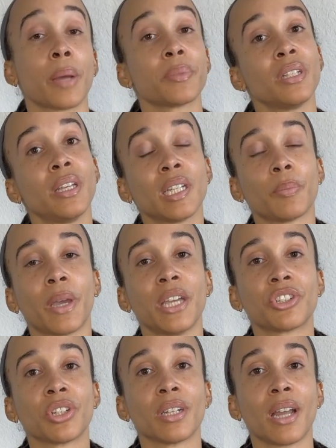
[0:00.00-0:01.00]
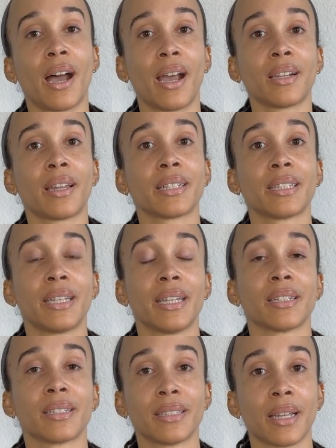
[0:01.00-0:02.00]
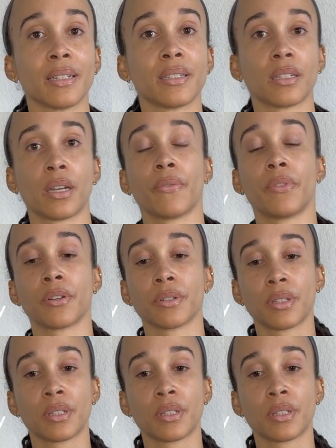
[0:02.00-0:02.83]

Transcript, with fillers: When I'm seeing a patient, I like to get a sense of their